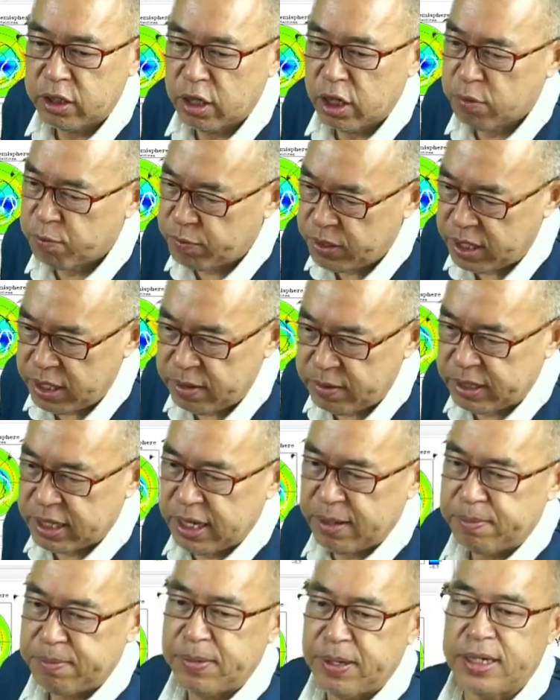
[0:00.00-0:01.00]
not we the
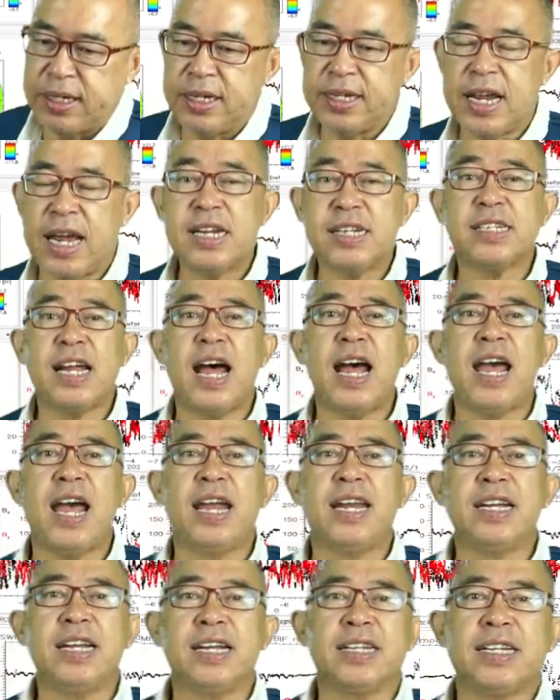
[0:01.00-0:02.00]
but the NASA and
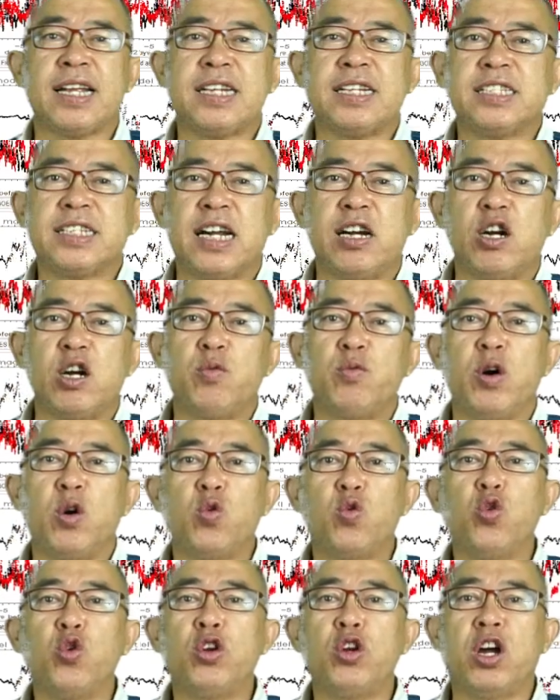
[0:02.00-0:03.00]
the scientists around the world
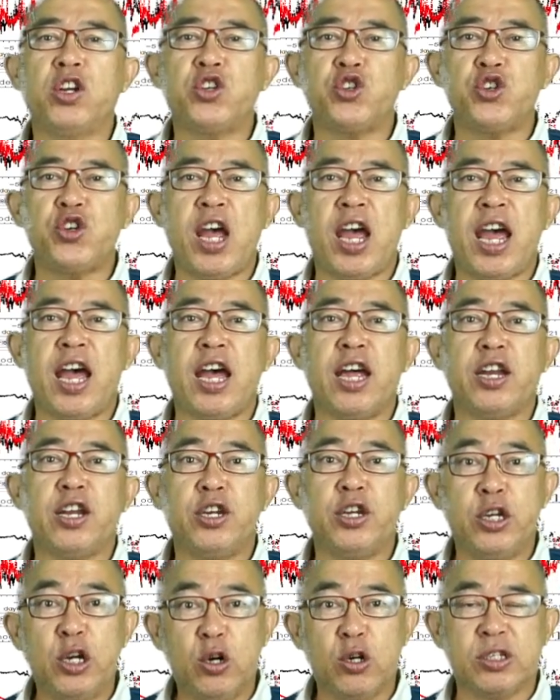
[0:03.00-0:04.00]
could not share
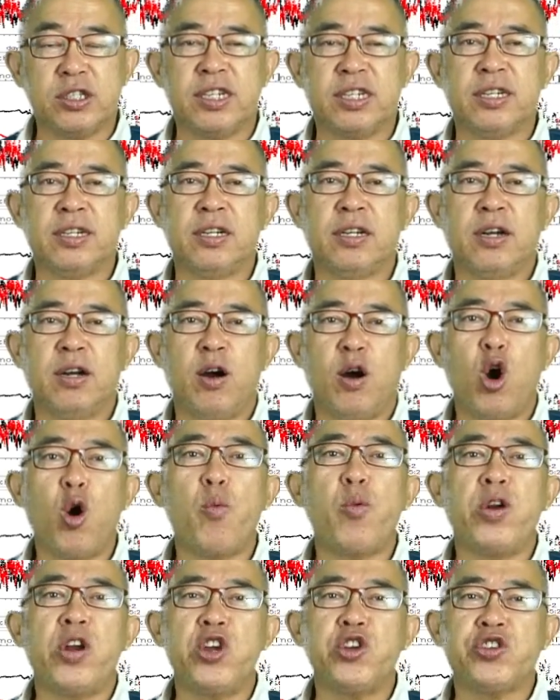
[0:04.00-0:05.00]
those
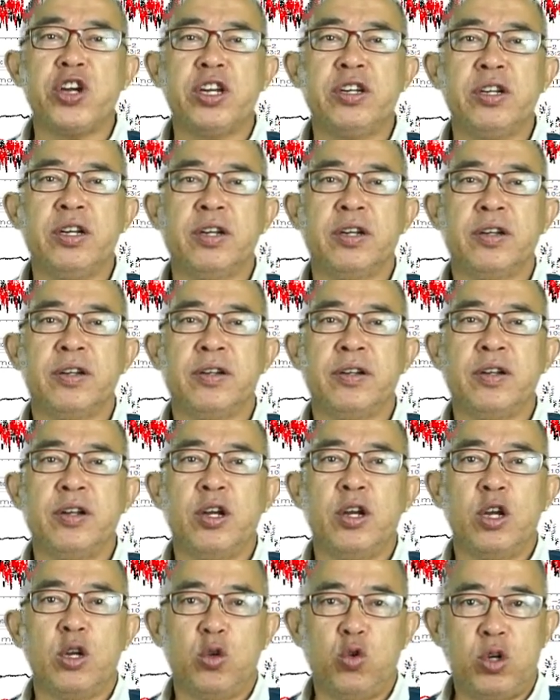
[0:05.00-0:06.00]
operation
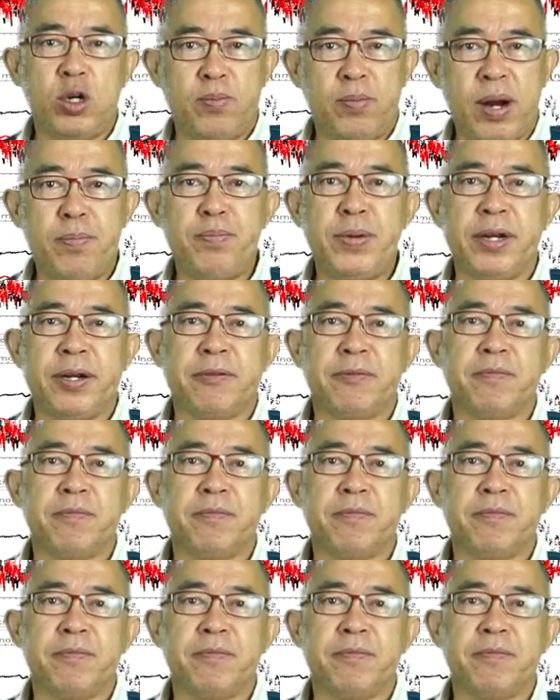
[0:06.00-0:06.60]
to the public.